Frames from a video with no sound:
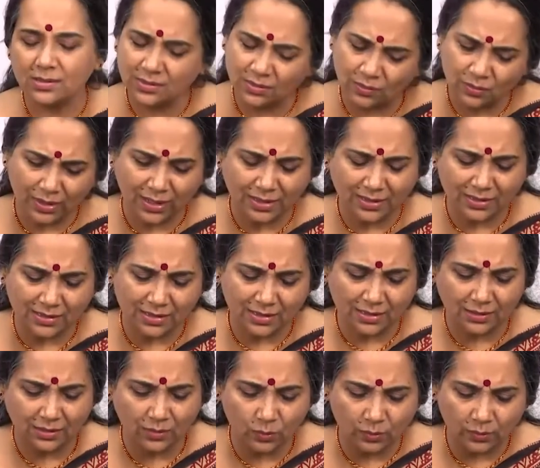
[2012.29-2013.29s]
So that is
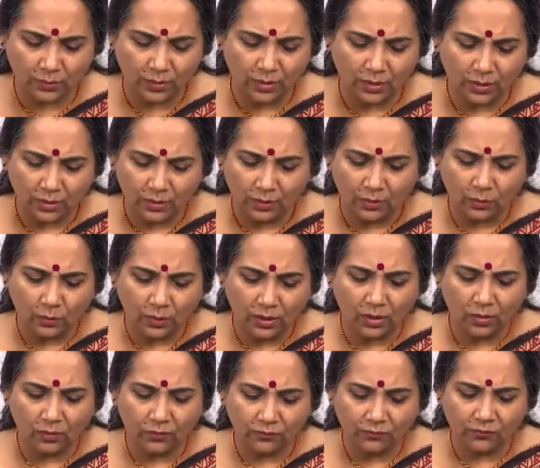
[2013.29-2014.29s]
another
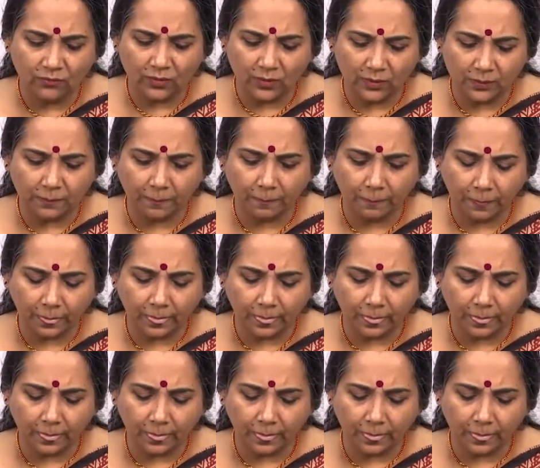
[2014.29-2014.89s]
way of, um,